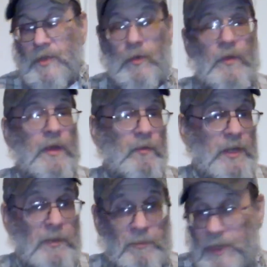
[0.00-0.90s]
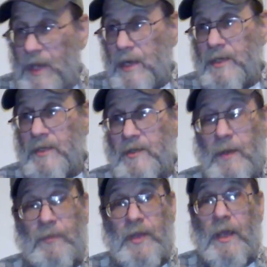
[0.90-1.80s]
So then we can plant it to
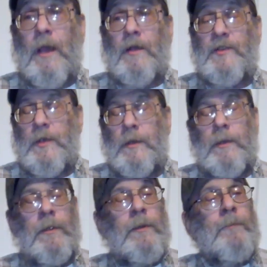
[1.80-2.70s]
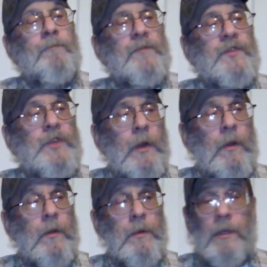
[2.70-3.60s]
something else.
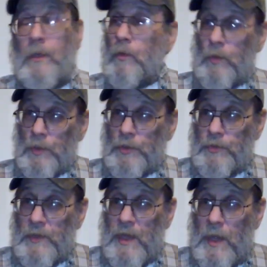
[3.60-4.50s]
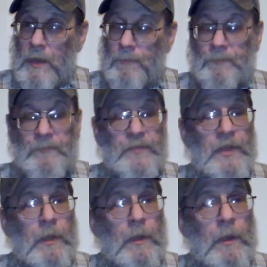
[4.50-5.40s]
So we'll do that.
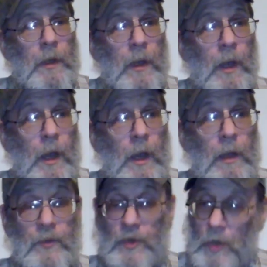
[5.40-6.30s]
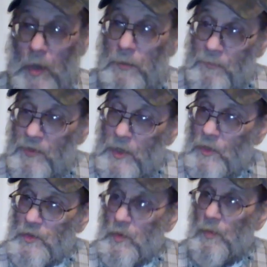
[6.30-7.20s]
The garden
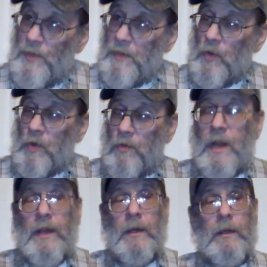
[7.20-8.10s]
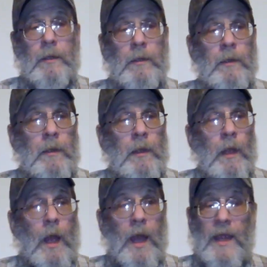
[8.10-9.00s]
videos will be more regular.
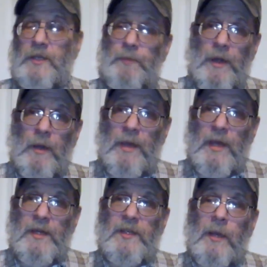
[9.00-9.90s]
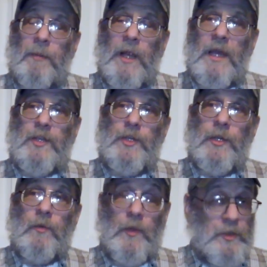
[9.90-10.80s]
I experimented some last
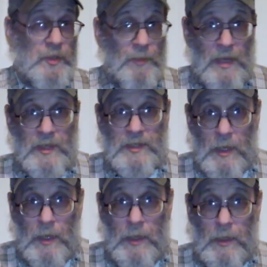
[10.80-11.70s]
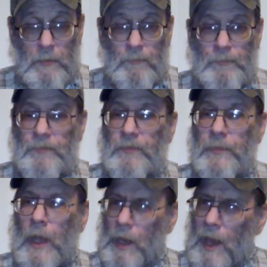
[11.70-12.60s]
year with the tomato stake.
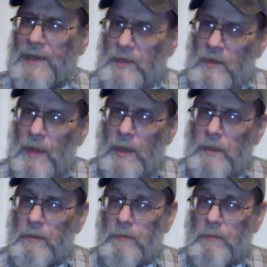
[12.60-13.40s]
I liked that.